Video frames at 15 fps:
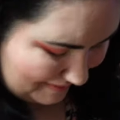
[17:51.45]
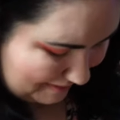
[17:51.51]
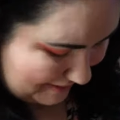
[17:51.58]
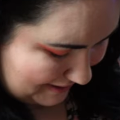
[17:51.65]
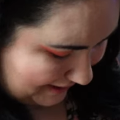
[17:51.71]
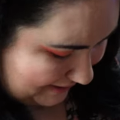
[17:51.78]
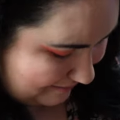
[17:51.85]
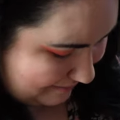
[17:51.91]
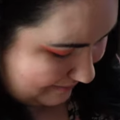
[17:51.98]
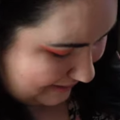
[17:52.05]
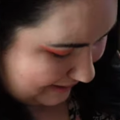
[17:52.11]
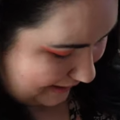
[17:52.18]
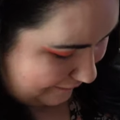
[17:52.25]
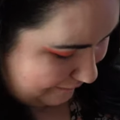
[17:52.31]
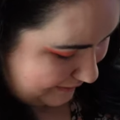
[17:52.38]
yeah,
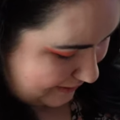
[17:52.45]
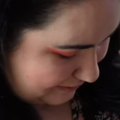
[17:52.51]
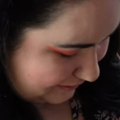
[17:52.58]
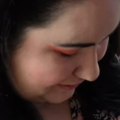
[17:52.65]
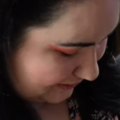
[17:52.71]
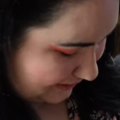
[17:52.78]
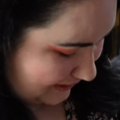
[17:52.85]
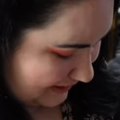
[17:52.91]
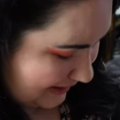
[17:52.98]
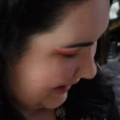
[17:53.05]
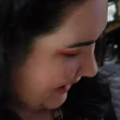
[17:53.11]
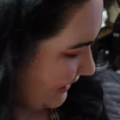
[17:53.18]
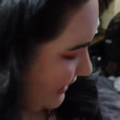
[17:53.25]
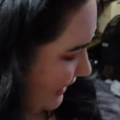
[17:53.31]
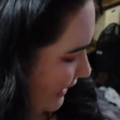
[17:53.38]
I feel, again,